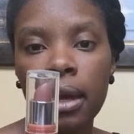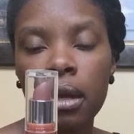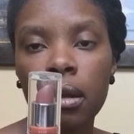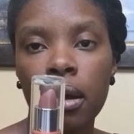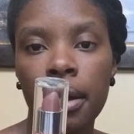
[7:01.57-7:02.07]

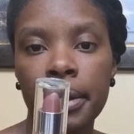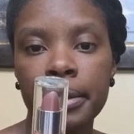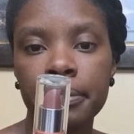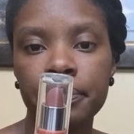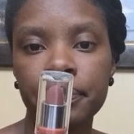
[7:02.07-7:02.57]
it.
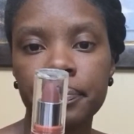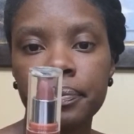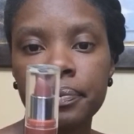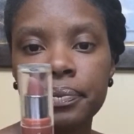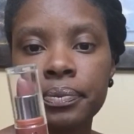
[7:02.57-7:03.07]
Um,
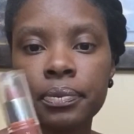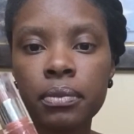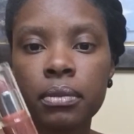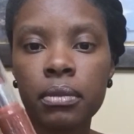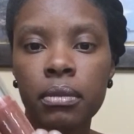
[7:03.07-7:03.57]

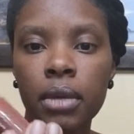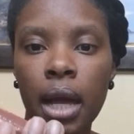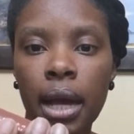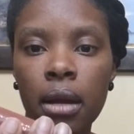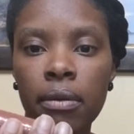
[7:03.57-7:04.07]
I
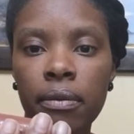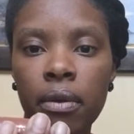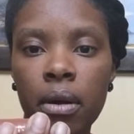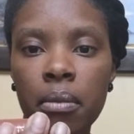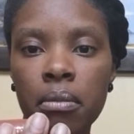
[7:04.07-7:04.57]
got it
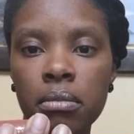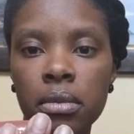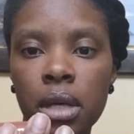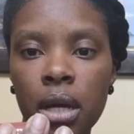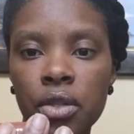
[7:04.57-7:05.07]
from
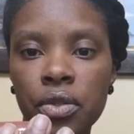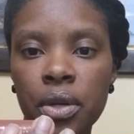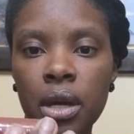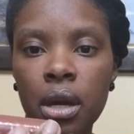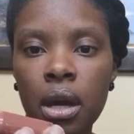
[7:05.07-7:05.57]
Dollar
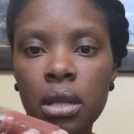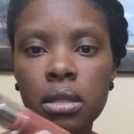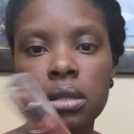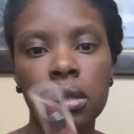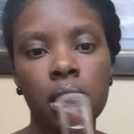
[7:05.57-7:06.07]
Tree.
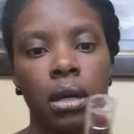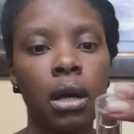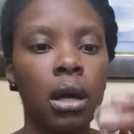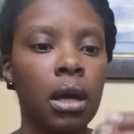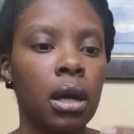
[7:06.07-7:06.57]
It's the
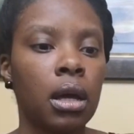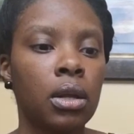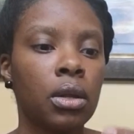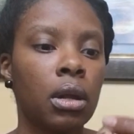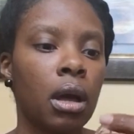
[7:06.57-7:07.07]

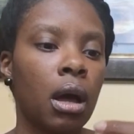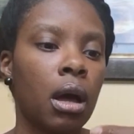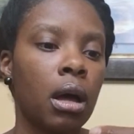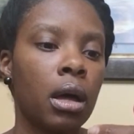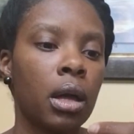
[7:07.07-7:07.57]

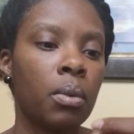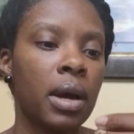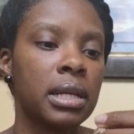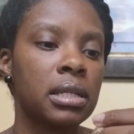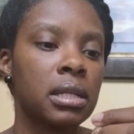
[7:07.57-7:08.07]
uh,
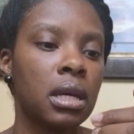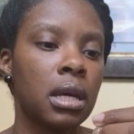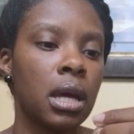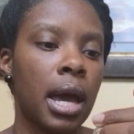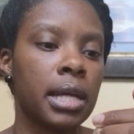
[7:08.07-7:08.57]

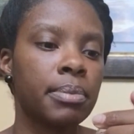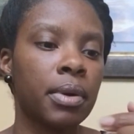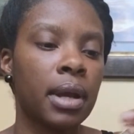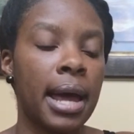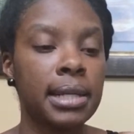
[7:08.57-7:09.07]
NYC
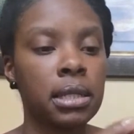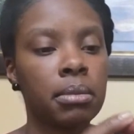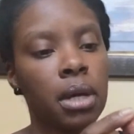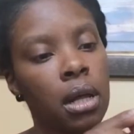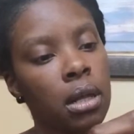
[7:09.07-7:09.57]
Expert Last Lip
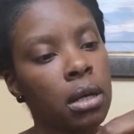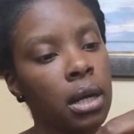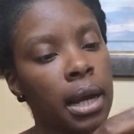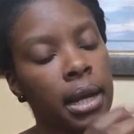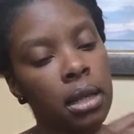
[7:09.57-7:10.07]
Color,
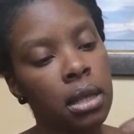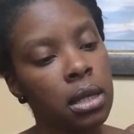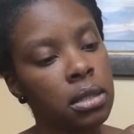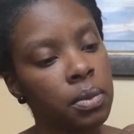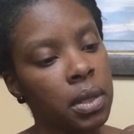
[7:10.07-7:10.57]
and
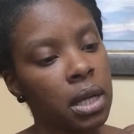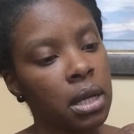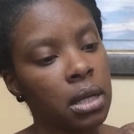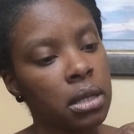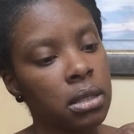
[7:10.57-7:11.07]
this one
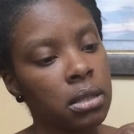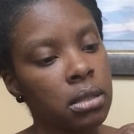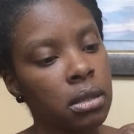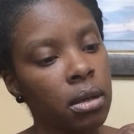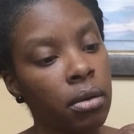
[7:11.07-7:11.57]

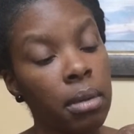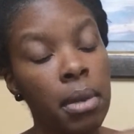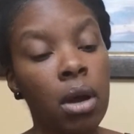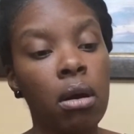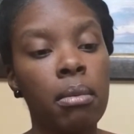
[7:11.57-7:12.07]
is creamy
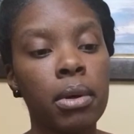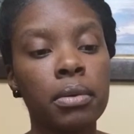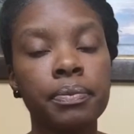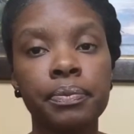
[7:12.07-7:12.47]
caramel.